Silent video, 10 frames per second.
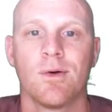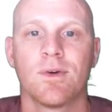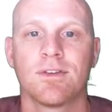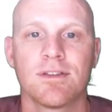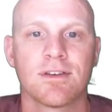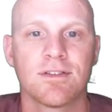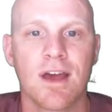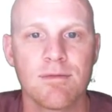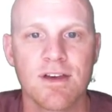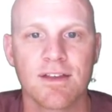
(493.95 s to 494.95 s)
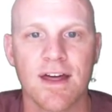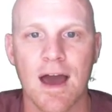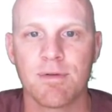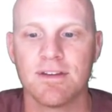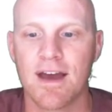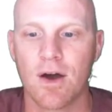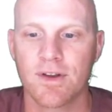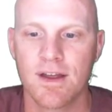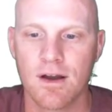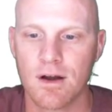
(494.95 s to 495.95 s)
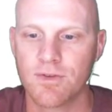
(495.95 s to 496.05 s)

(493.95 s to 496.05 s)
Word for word: We see the same thing that happened down here.